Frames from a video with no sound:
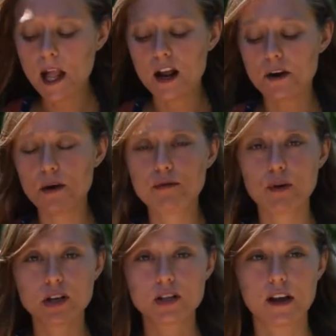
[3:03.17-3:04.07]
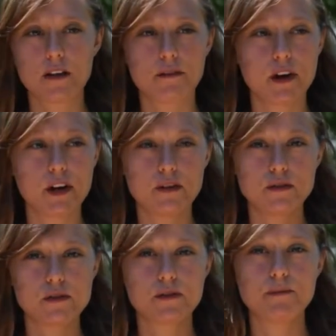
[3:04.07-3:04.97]
You know, I've watched like
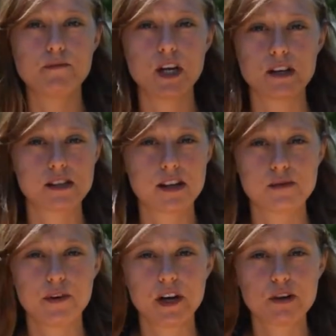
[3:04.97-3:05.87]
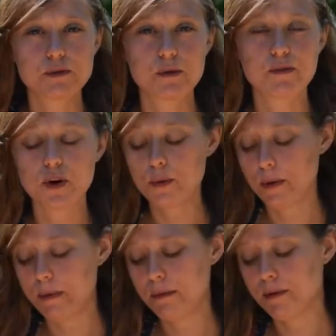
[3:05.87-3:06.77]
videos, taste test videos before
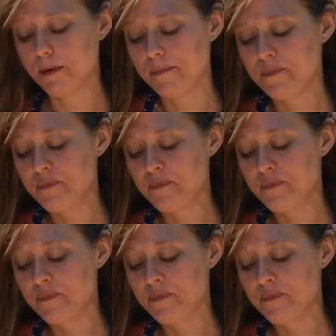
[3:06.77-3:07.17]
where people